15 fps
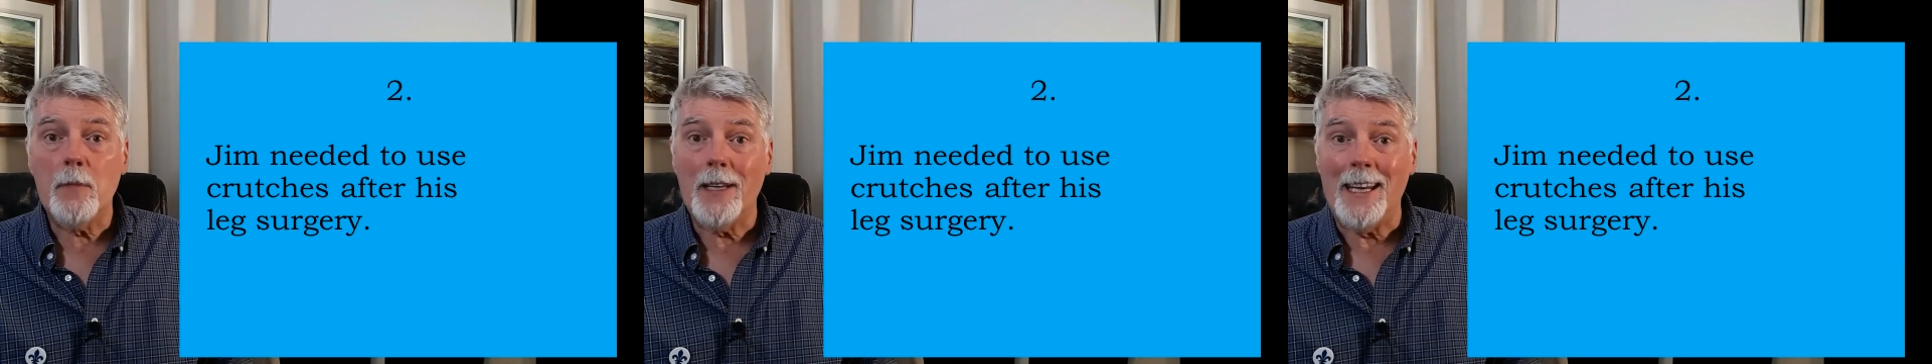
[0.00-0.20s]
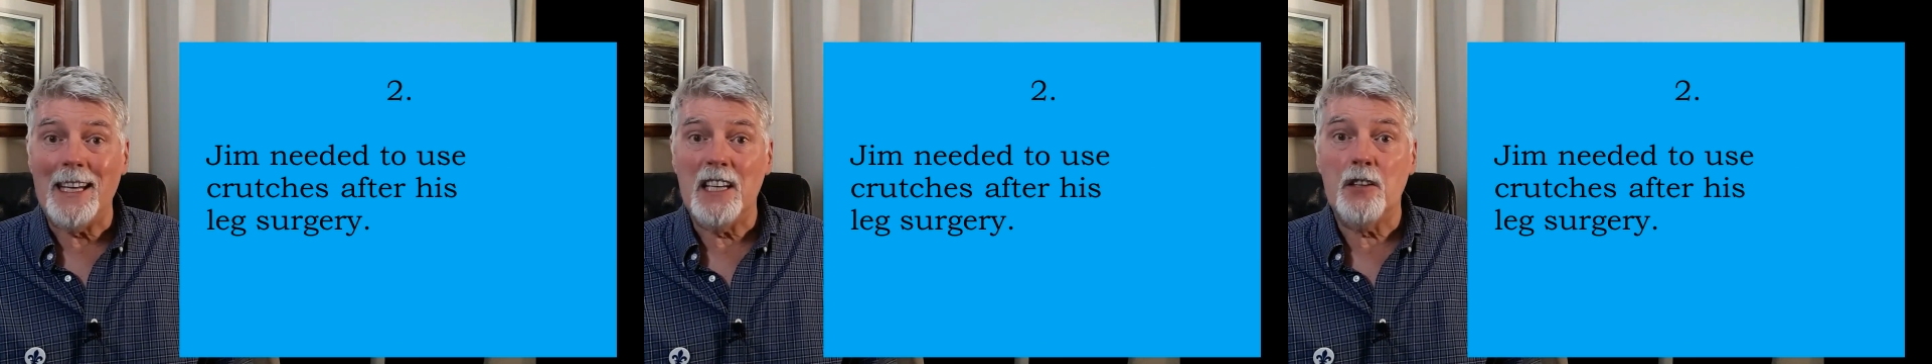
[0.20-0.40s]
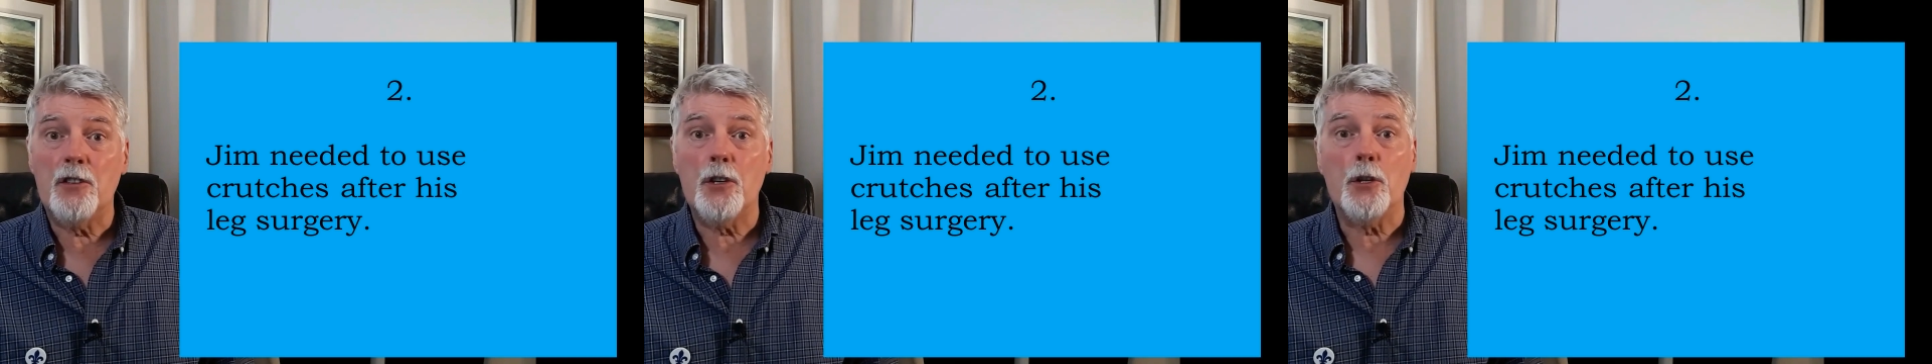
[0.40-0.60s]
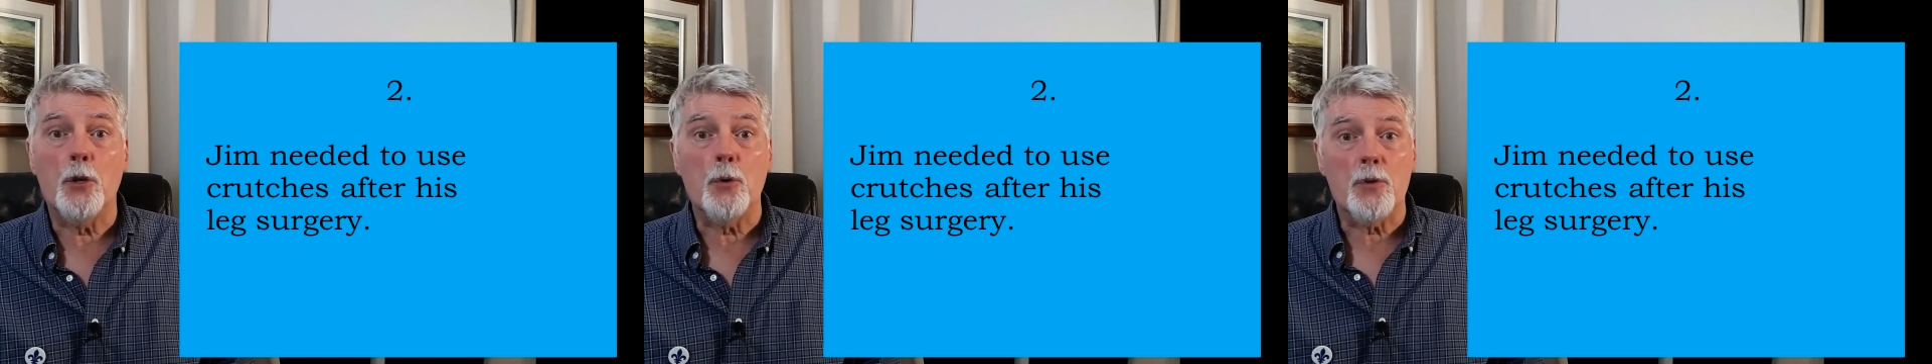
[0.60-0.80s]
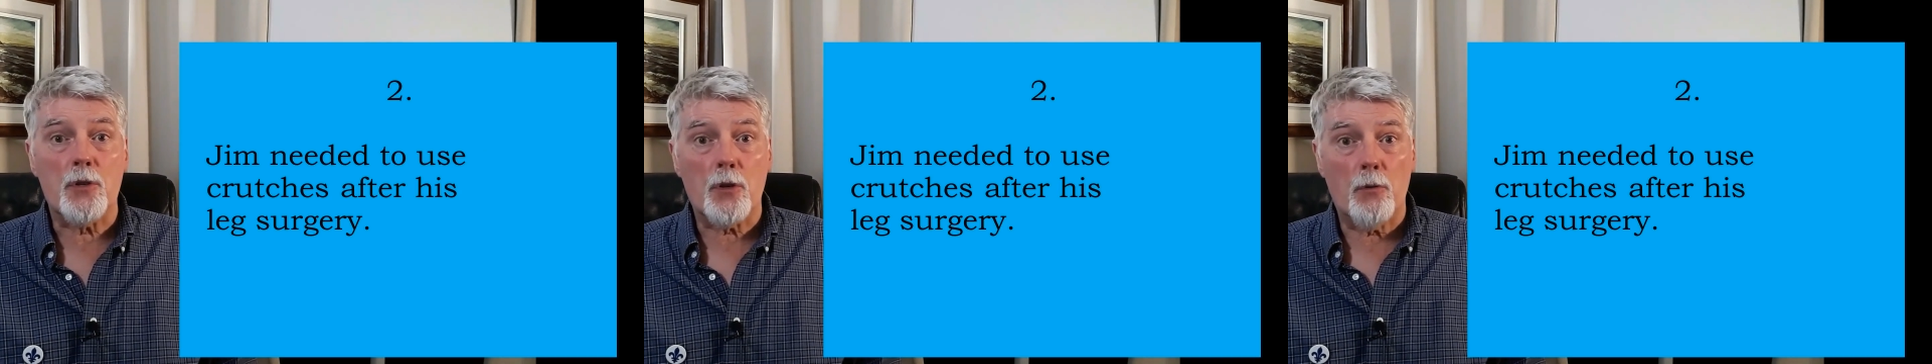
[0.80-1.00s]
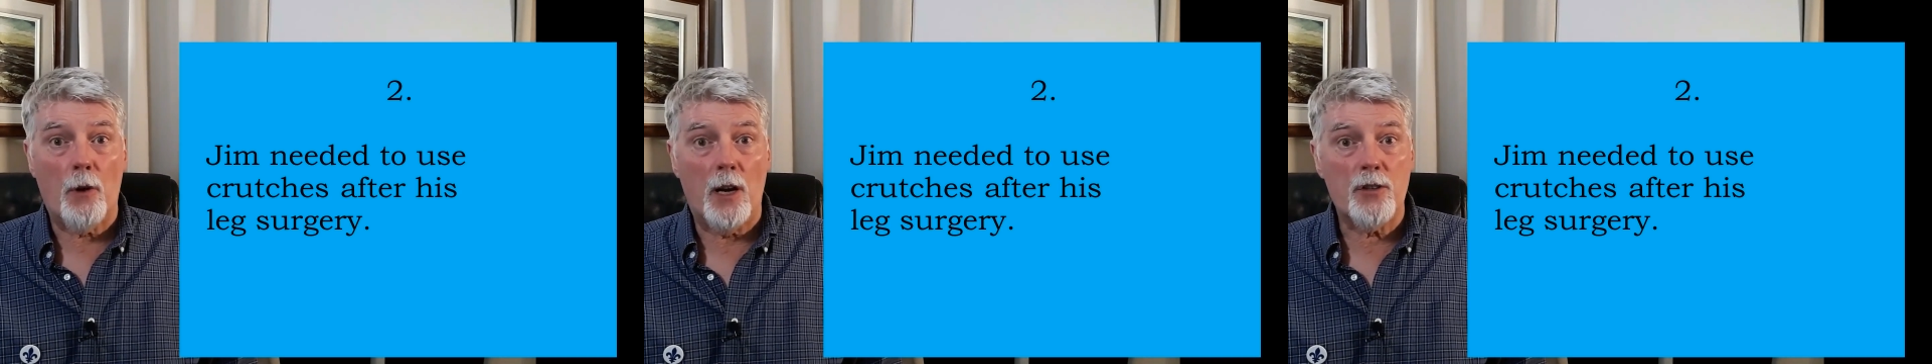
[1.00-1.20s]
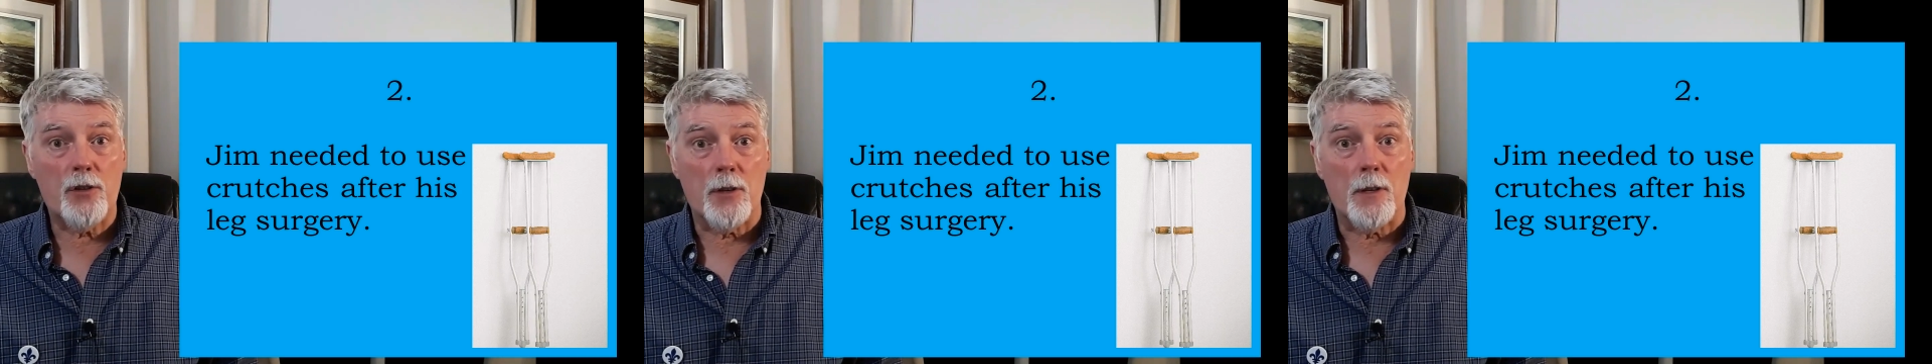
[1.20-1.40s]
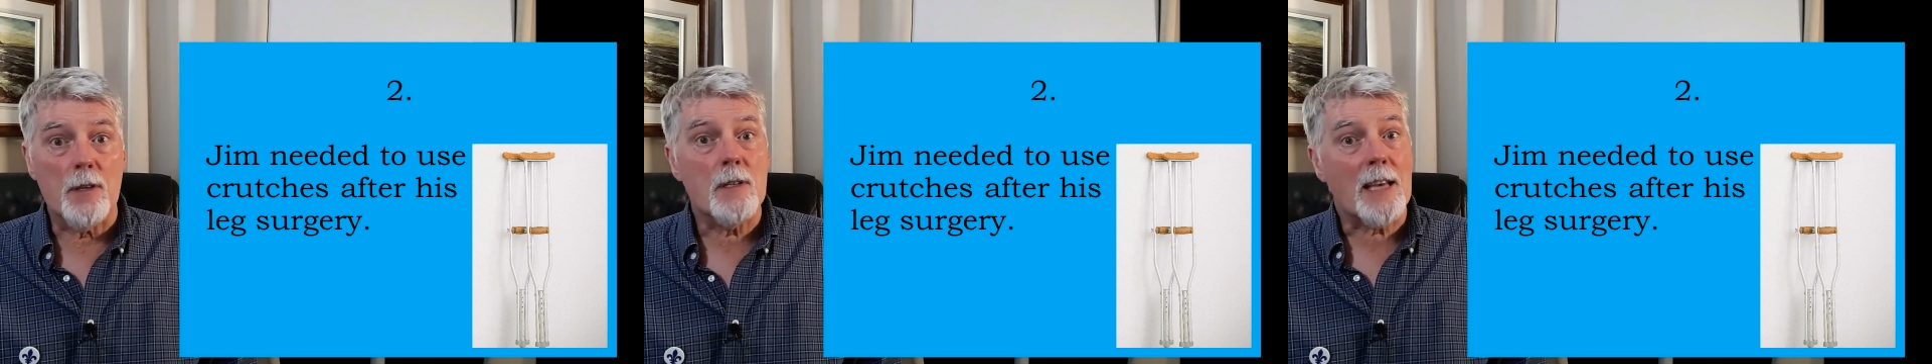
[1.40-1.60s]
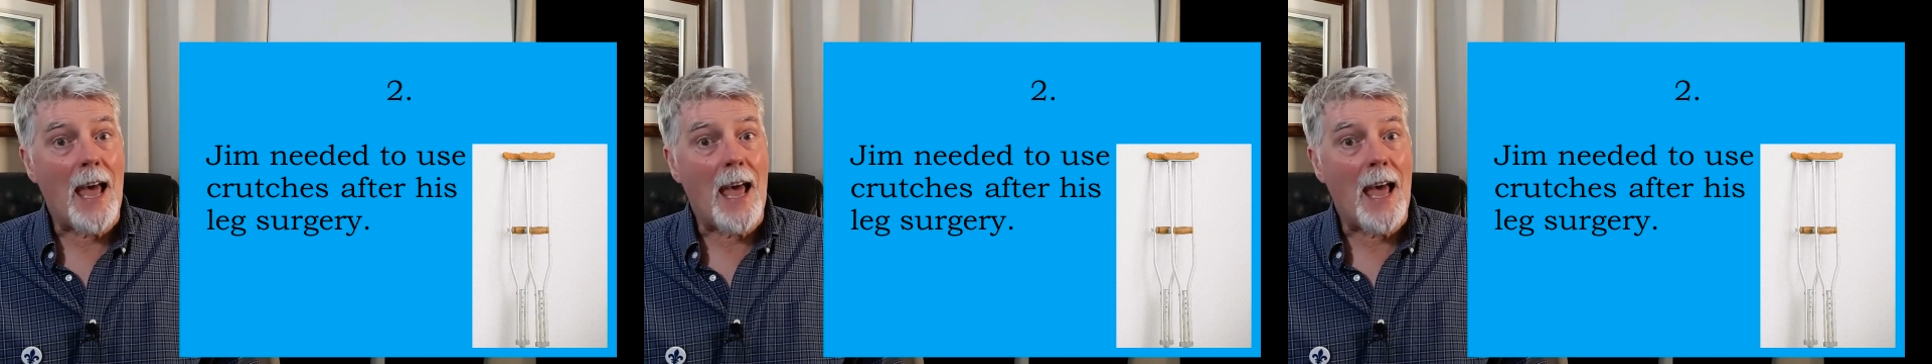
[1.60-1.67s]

needed to use crutches